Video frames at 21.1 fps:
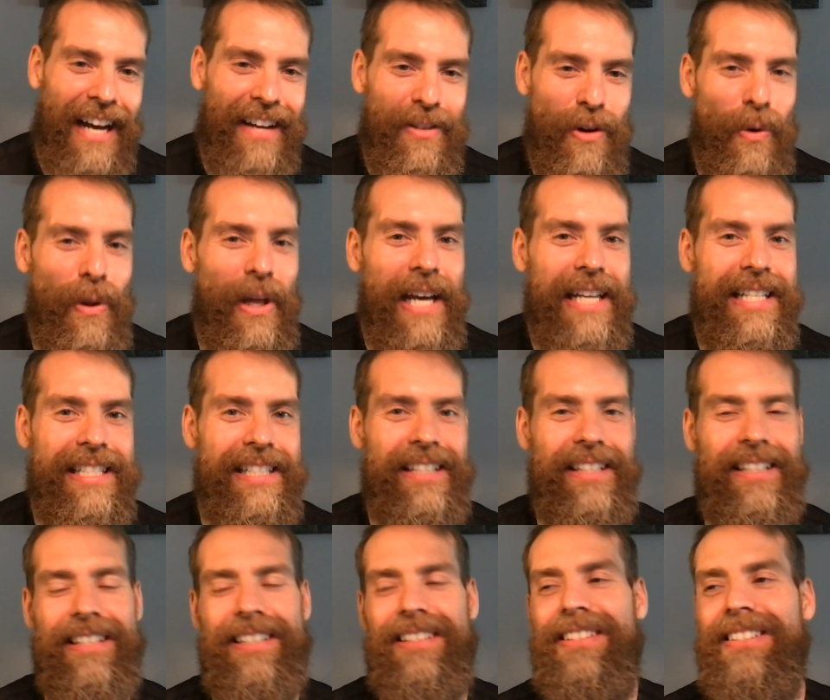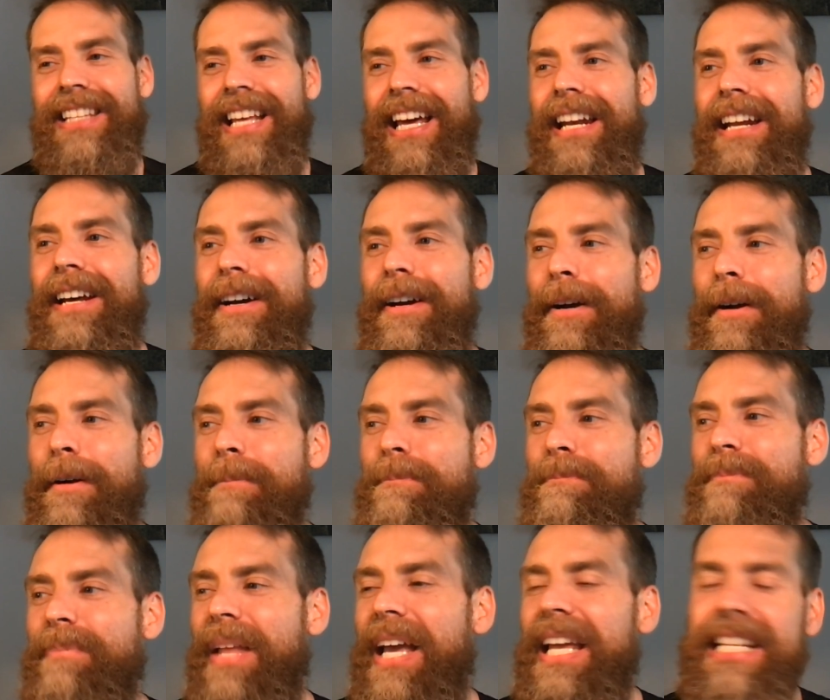the whole idea here is that
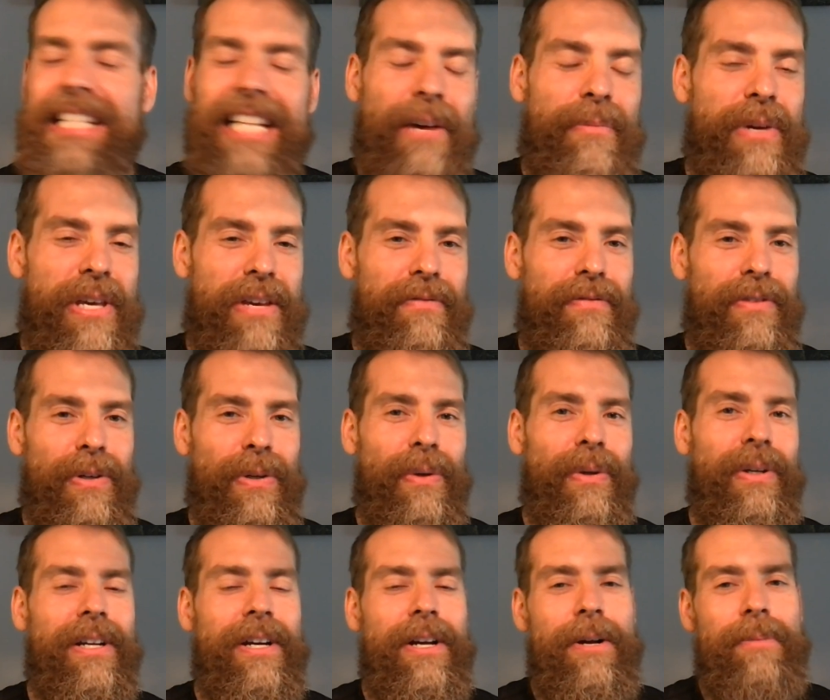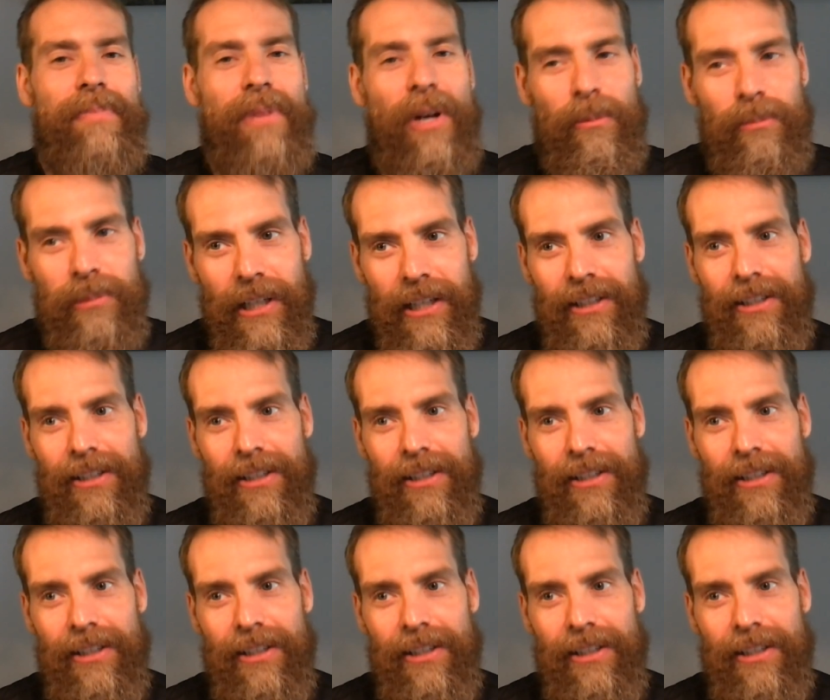anytime we eat food, our blood